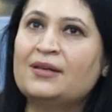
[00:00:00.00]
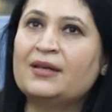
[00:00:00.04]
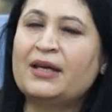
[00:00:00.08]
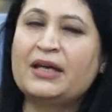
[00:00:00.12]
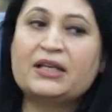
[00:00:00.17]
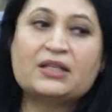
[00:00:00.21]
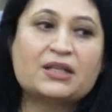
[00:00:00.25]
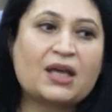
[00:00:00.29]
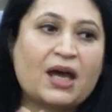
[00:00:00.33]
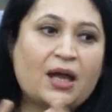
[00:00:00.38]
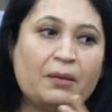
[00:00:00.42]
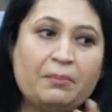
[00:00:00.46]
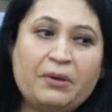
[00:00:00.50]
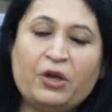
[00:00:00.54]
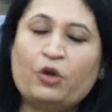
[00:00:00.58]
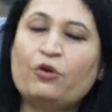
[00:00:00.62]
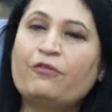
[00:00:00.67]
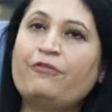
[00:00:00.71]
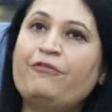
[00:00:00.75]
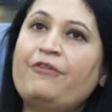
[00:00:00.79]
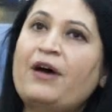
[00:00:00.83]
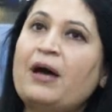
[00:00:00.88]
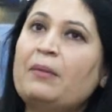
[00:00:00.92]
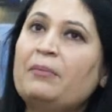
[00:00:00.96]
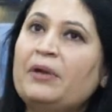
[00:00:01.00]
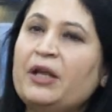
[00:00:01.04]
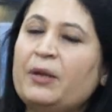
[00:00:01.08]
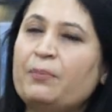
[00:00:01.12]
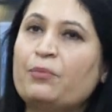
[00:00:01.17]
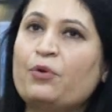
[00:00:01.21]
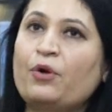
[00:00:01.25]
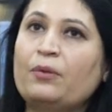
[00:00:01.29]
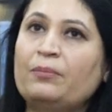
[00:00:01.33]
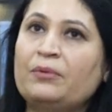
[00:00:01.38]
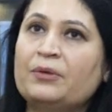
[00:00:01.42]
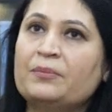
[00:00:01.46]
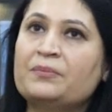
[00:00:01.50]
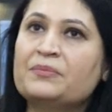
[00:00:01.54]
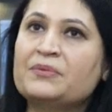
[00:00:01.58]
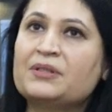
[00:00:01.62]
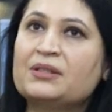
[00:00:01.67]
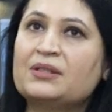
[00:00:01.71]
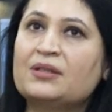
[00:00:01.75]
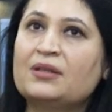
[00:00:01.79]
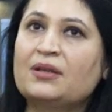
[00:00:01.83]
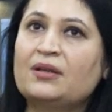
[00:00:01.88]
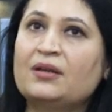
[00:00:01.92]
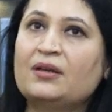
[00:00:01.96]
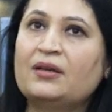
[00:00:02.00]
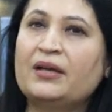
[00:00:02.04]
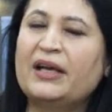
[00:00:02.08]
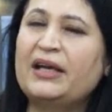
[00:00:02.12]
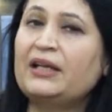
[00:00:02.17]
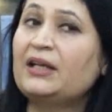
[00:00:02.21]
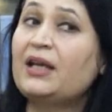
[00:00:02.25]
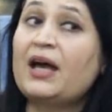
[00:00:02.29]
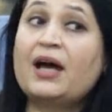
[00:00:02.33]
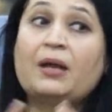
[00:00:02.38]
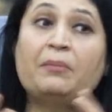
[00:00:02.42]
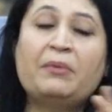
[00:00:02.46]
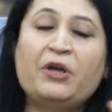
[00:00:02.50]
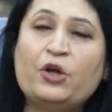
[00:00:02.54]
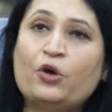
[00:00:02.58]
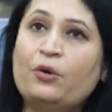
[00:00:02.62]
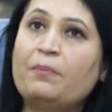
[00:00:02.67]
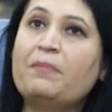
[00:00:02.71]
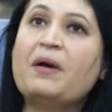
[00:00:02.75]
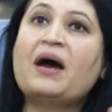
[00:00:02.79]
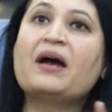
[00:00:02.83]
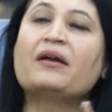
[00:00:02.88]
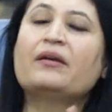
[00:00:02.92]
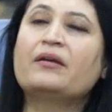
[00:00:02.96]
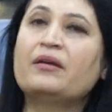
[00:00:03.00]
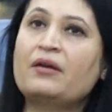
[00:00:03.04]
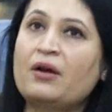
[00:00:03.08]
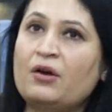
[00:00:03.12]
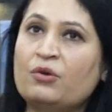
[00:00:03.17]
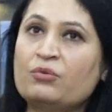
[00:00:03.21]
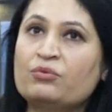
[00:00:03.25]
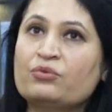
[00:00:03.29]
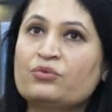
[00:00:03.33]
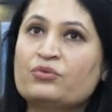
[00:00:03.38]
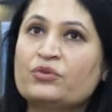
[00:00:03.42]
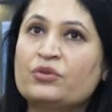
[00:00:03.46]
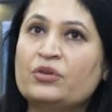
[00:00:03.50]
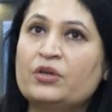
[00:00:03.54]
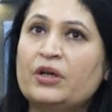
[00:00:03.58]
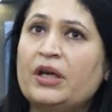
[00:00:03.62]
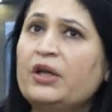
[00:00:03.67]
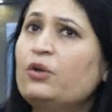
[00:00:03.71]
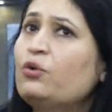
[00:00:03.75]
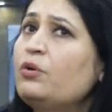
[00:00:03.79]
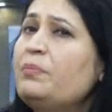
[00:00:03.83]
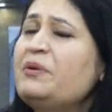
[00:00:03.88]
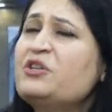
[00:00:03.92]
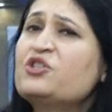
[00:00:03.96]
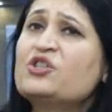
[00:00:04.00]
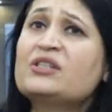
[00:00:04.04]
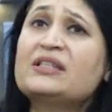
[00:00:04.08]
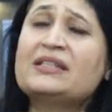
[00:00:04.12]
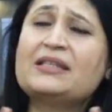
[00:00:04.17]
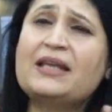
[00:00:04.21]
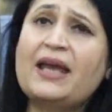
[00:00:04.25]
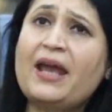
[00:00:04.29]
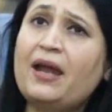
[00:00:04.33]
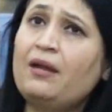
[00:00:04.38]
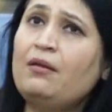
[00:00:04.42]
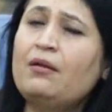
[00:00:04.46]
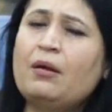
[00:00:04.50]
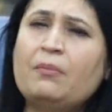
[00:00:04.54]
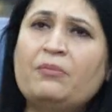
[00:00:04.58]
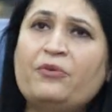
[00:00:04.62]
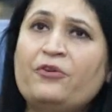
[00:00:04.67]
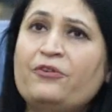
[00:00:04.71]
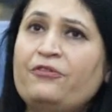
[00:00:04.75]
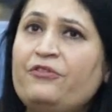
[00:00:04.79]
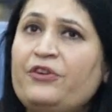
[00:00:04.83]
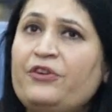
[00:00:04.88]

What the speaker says: It can be your family problems. It can be your background. It could be just n number of